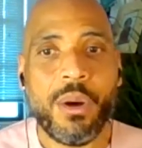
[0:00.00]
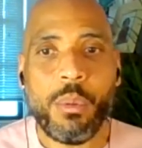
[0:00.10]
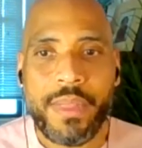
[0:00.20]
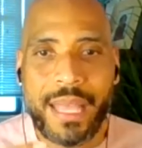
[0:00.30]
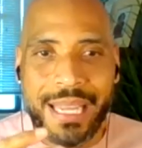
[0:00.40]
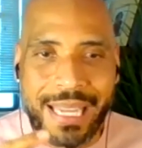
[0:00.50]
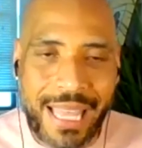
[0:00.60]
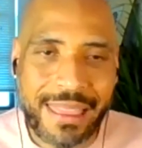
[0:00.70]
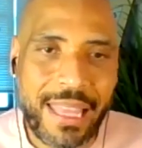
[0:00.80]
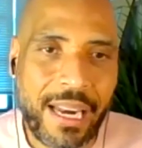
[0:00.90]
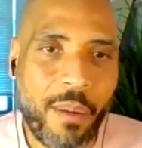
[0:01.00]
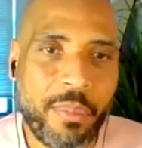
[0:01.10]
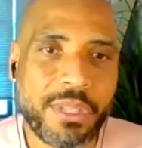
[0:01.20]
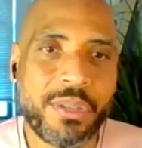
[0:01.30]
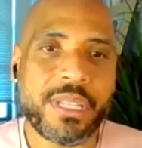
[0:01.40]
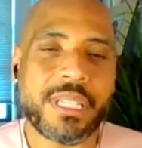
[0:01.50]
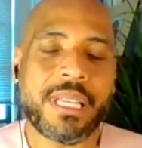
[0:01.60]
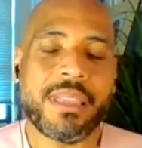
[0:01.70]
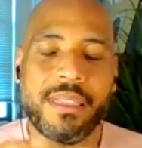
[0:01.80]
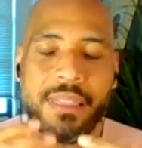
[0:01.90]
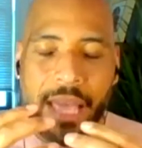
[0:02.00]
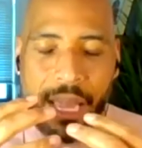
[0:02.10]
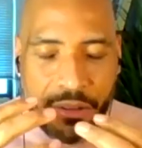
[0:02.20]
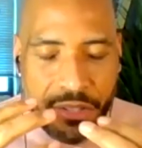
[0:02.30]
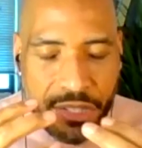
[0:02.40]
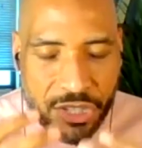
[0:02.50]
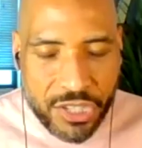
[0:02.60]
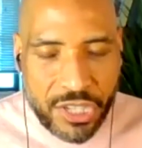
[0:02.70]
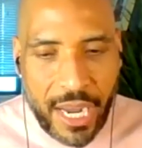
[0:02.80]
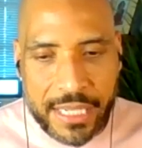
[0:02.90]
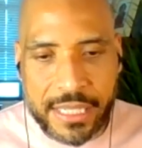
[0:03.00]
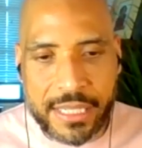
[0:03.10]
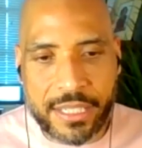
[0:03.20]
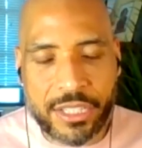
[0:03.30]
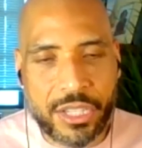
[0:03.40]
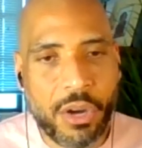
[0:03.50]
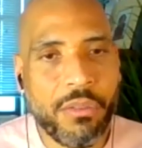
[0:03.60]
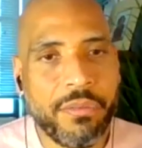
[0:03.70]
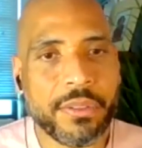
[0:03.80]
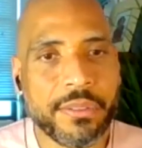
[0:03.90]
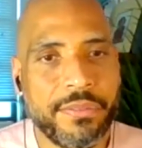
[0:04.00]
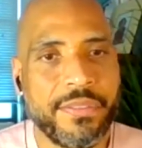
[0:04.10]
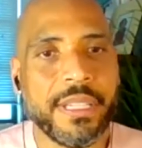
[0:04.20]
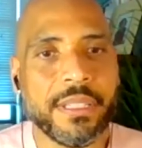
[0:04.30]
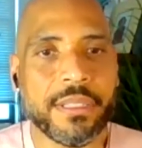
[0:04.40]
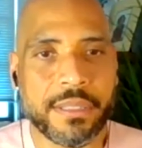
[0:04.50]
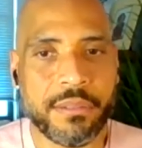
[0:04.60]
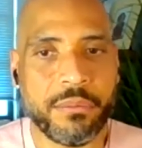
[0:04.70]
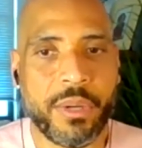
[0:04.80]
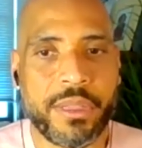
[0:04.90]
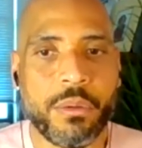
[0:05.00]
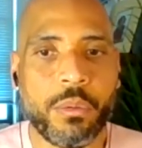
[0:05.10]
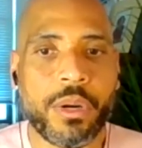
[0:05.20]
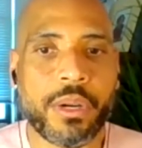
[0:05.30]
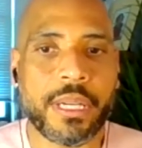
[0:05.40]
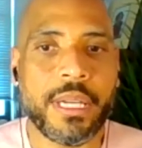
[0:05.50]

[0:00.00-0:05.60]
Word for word: When they get that opportunity, they are just so fulfilled with the work.